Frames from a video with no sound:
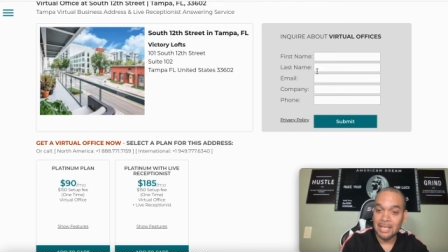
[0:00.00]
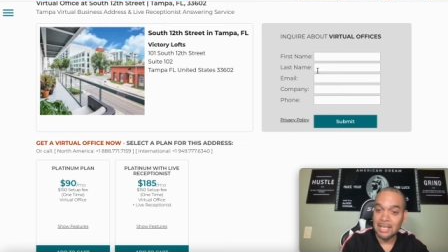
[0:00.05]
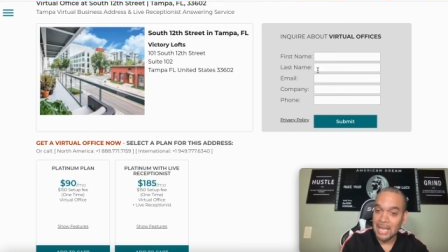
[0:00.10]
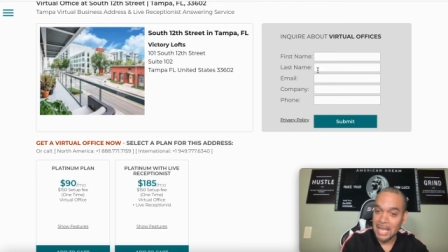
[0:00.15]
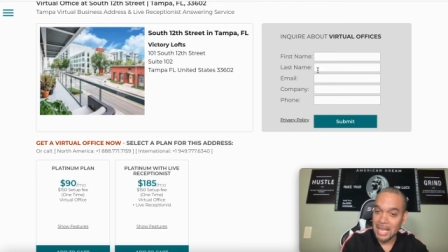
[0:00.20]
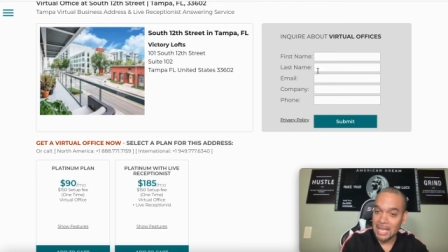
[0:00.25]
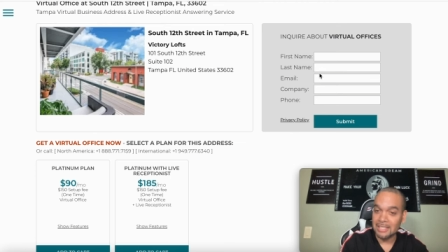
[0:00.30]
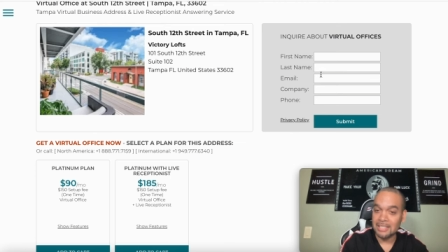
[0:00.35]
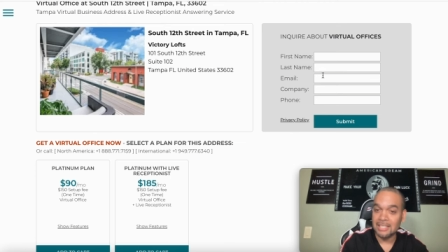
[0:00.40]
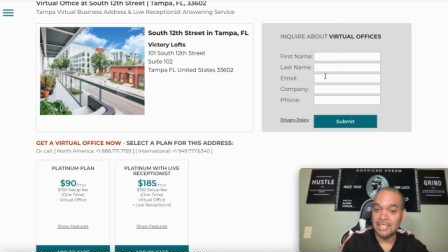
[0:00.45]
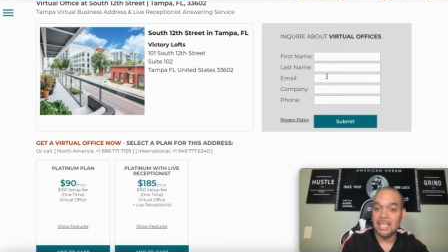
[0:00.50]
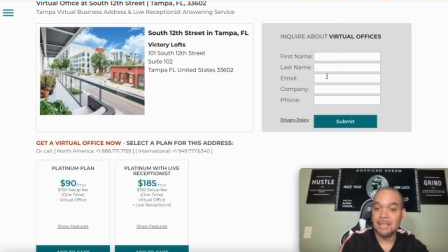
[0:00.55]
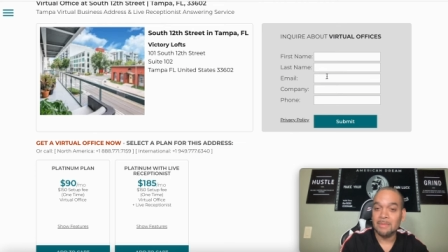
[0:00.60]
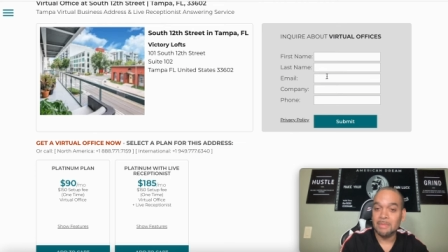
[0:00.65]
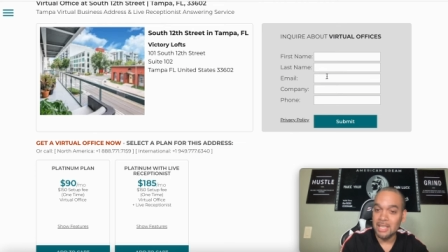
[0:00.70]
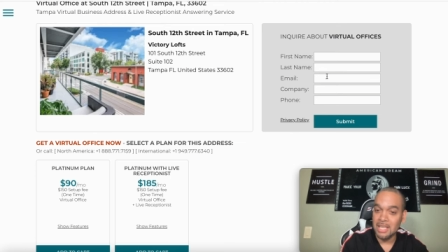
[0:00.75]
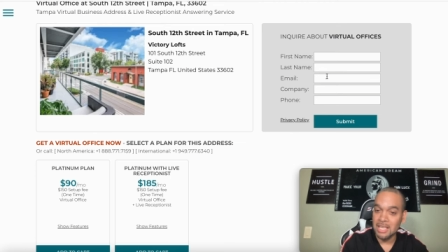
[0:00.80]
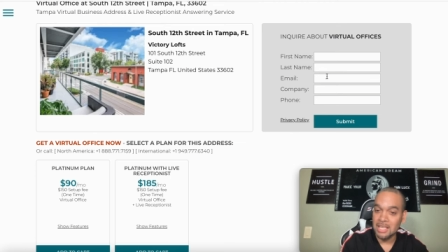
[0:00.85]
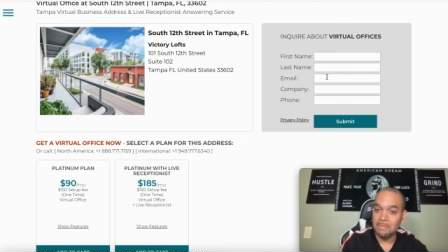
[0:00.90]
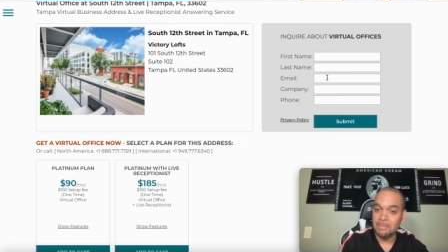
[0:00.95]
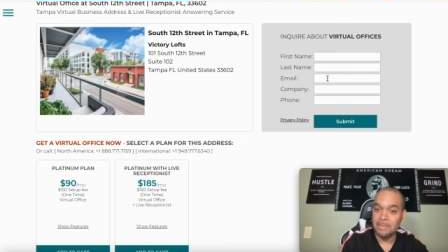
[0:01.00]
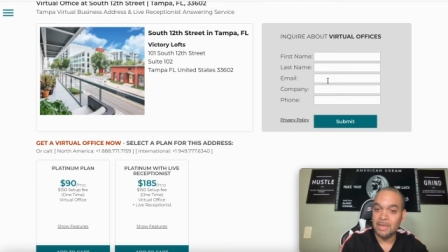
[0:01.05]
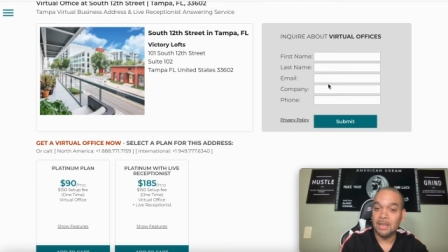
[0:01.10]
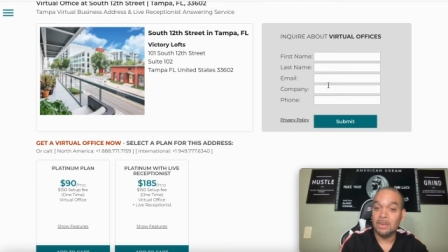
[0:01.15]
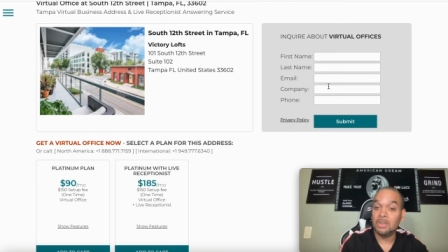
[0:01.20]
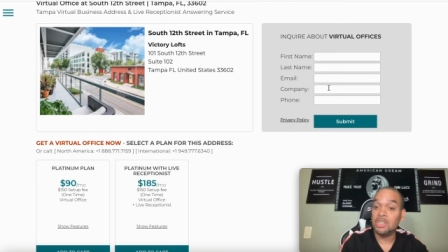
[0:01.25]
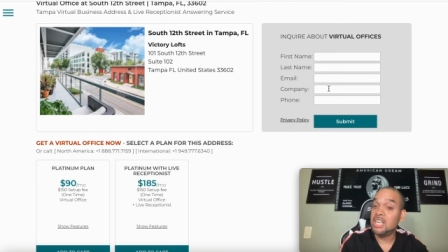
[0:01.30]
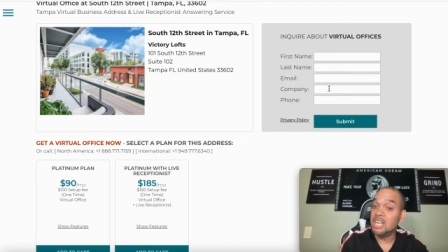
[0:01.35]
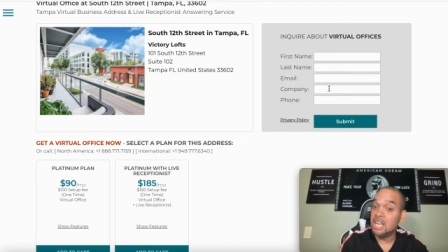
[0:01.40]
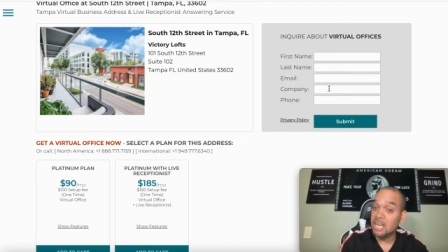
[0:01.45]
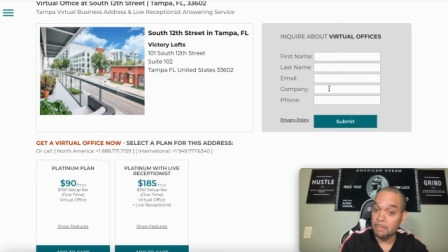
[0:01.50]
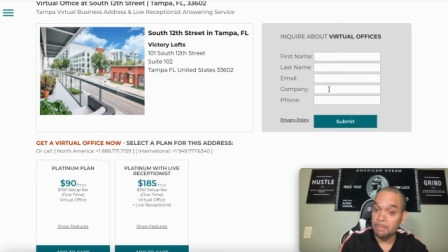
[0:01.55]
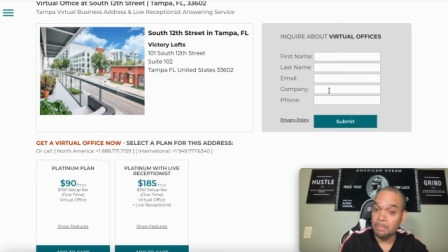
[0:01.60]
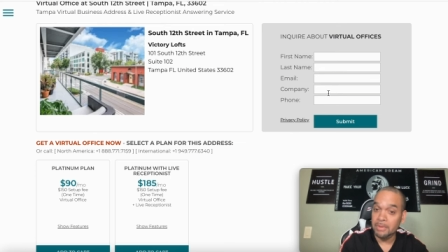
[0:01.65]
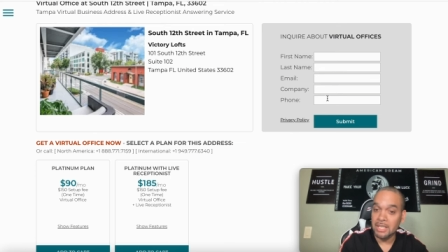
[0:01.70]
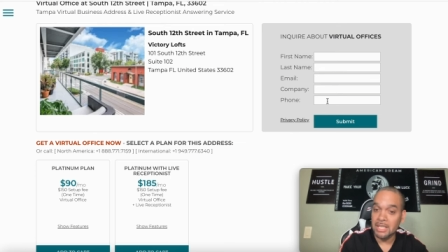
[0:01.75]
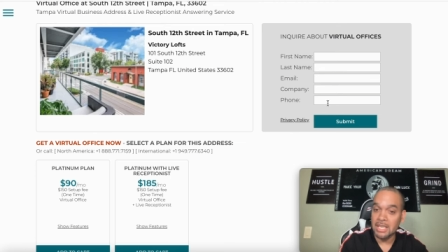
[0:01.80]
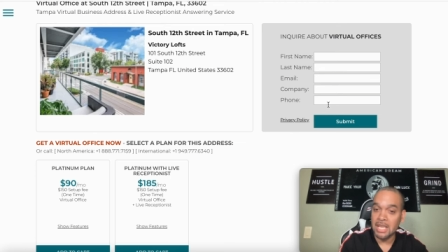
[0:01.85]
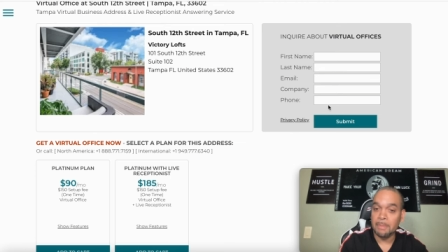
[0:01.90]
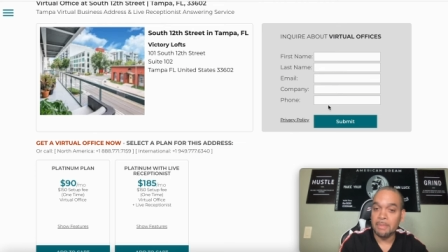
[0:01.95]
last name, email,
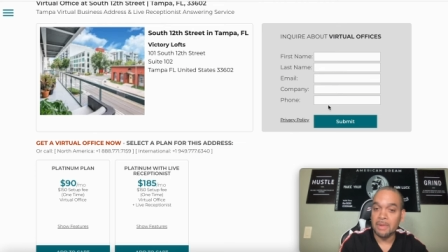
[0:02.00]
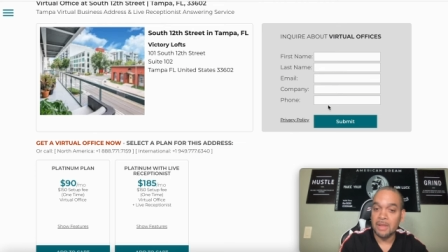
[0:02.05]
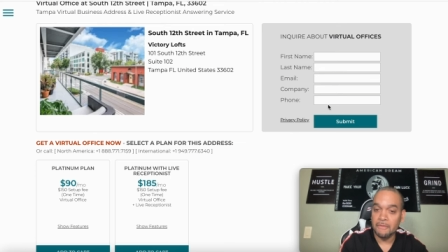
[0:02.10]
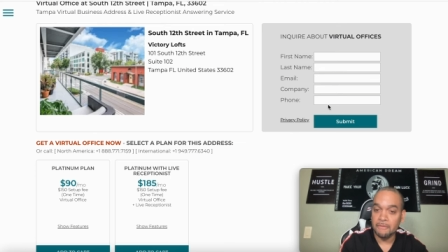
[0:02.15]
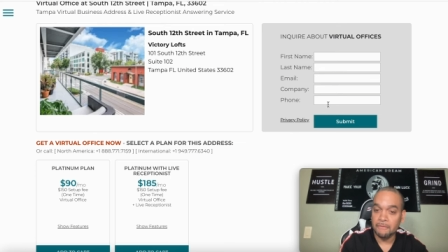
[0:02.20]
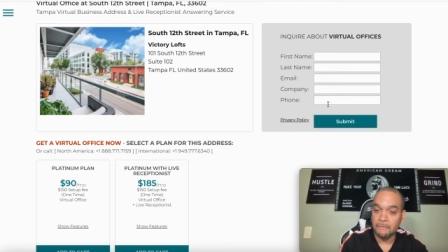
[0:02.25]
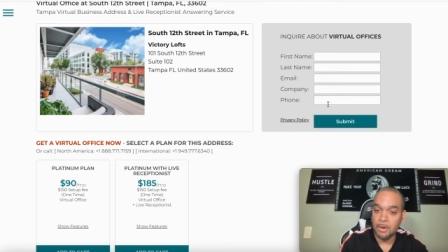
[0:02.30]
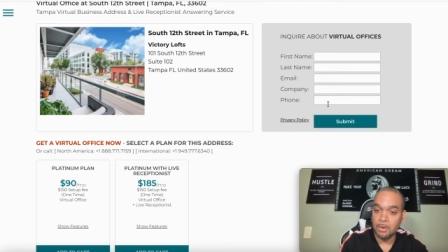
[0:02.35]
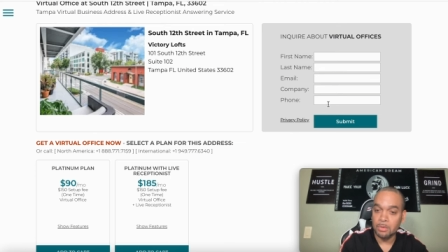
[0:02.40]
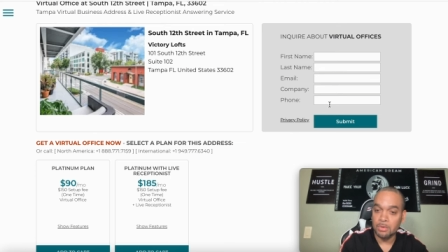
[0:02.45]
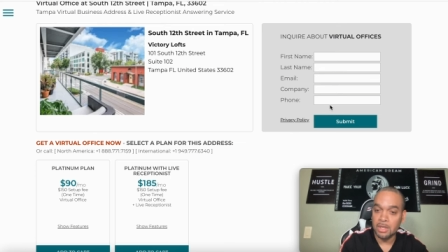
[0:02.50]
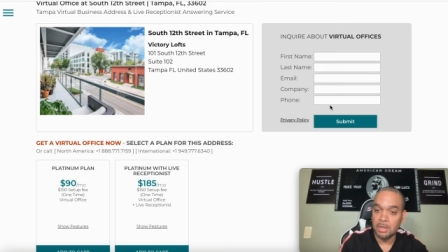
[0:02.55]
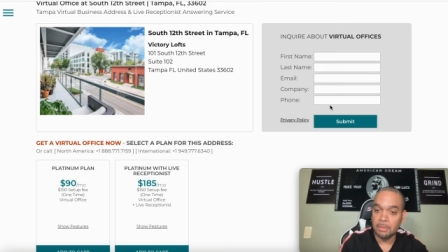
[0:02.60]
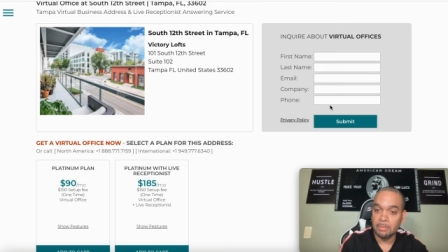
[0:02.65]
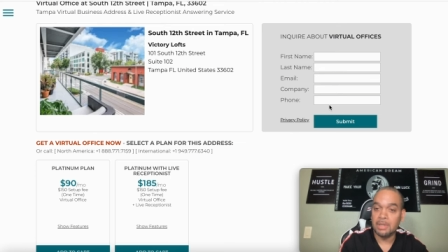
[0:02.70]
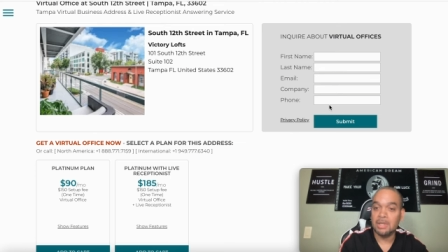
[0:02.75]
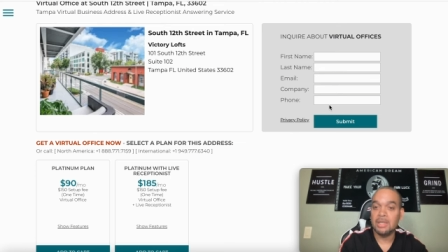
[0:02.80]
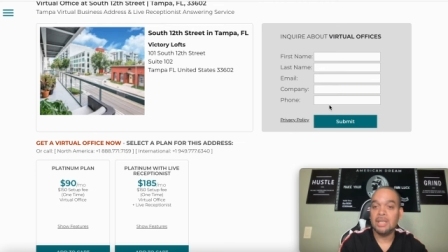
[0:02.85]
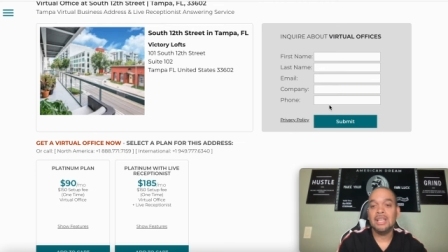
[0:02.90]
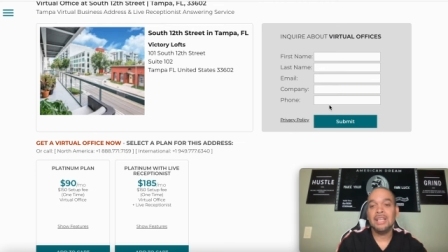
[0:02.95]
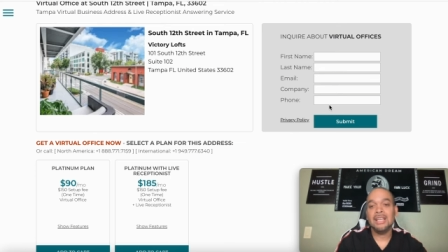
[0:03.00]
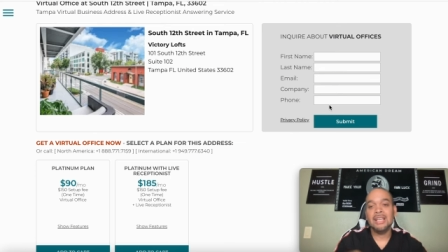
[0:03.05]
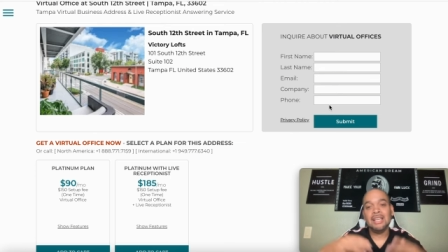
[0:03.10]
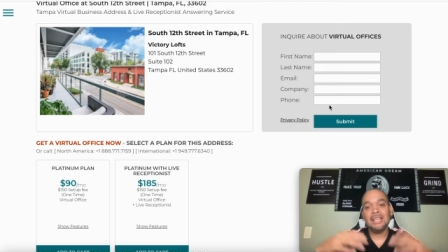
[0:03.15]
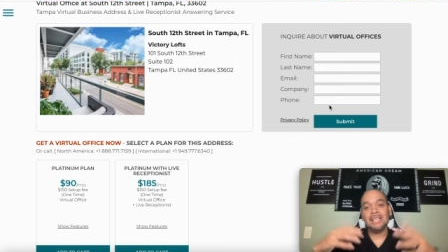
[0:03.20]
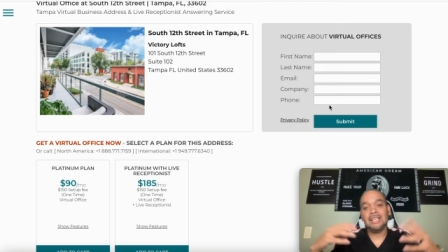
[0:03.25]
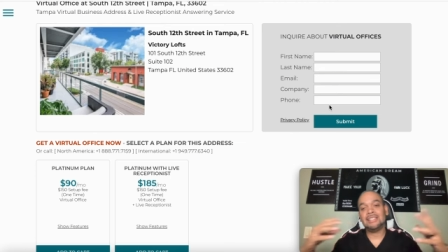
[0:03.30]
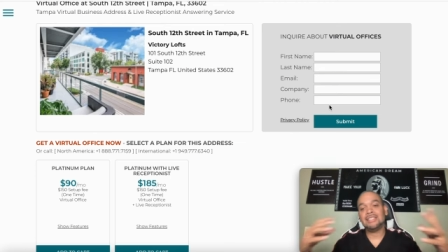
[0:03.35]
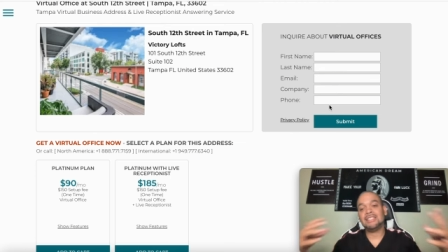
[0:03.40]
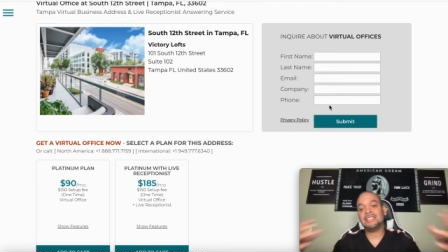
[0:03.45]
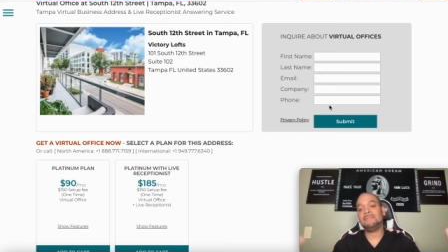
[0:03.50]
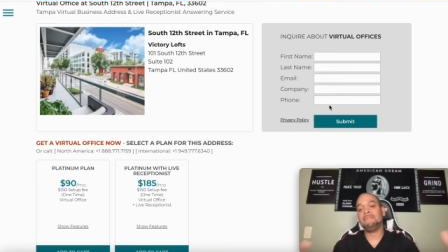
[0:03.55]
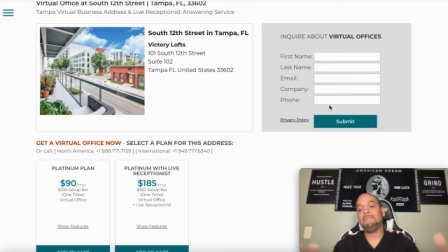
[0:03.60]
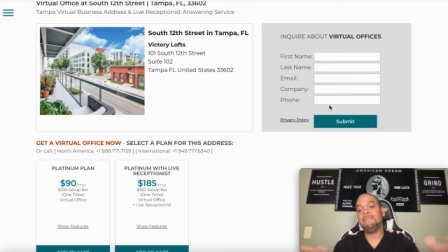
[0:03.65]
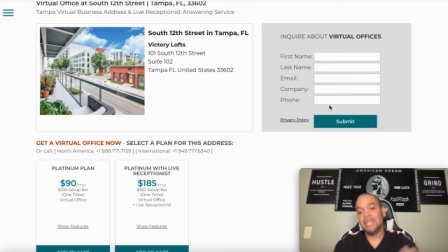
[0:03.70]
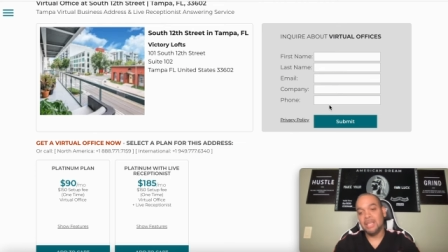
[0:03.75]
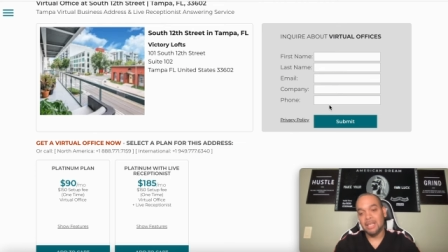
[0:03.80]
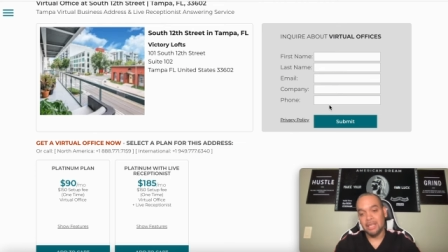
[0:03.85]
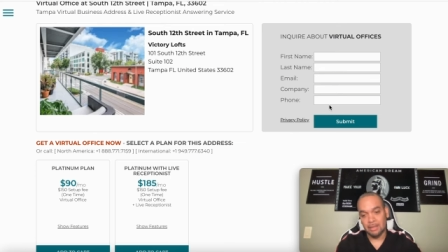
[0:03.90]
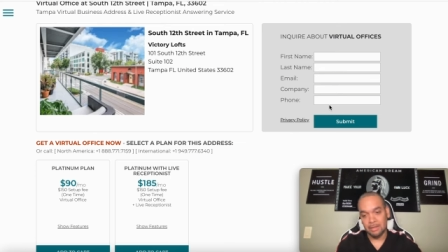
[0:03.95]
company name, and phone number and
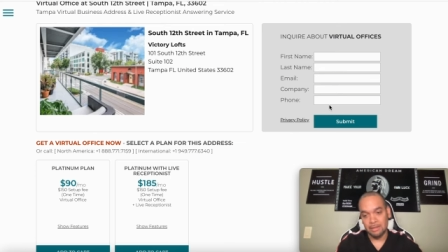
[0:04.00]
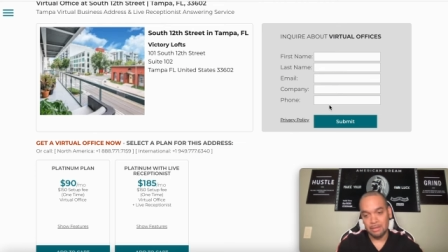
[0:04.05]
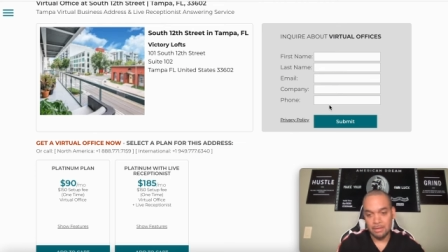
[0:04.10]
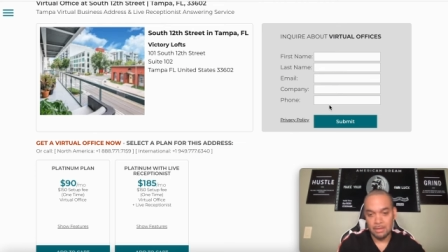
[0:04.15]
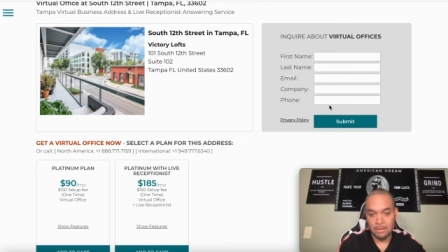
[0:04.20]
submit it,